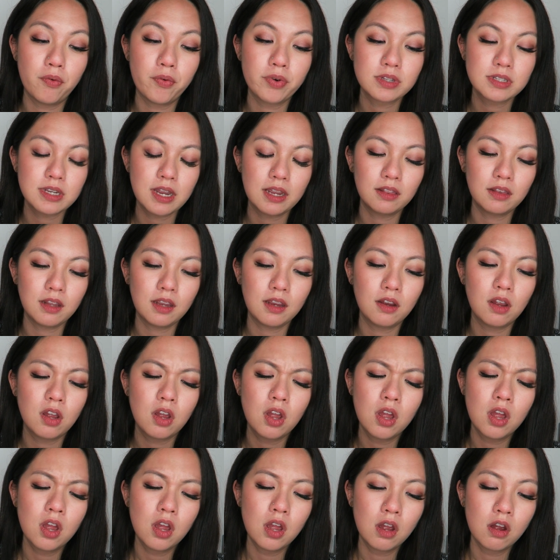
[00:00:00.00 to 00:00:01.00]
It was, I
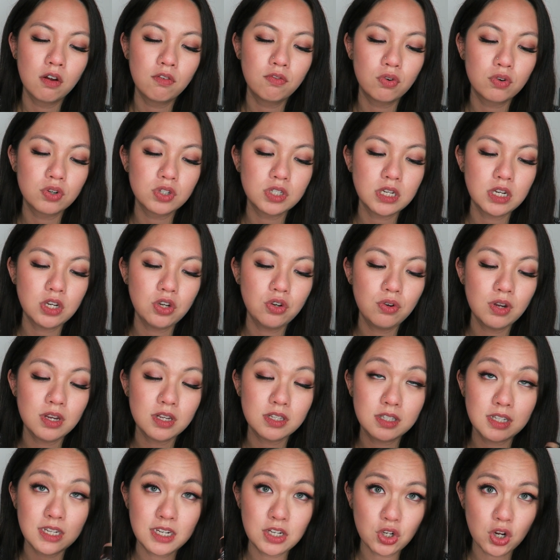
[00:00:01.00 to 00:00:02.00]
think, fourteen U
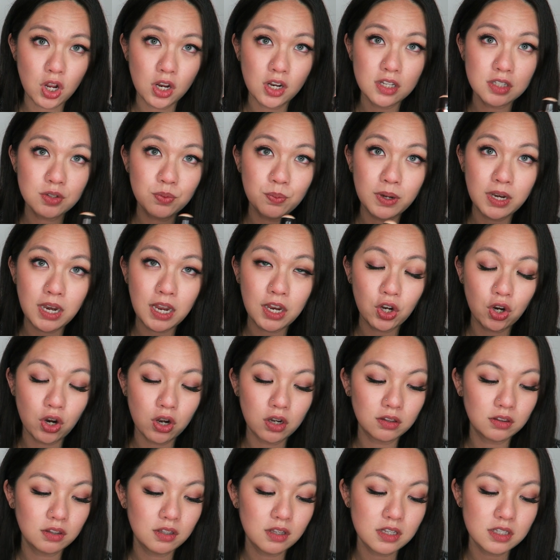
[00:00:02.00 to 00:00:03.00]
S D dollars when I
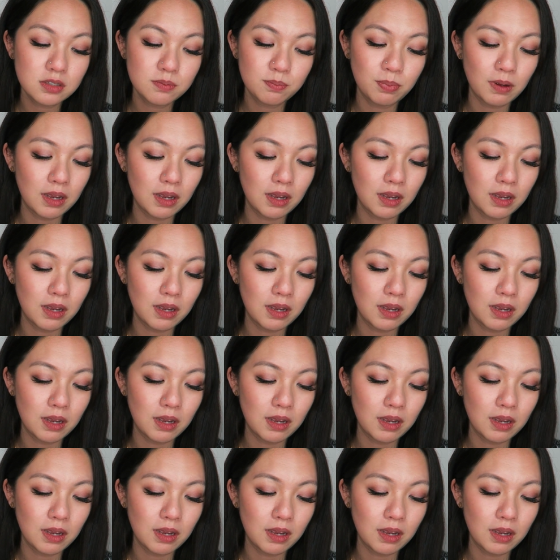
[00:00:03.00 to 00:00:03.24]
got this.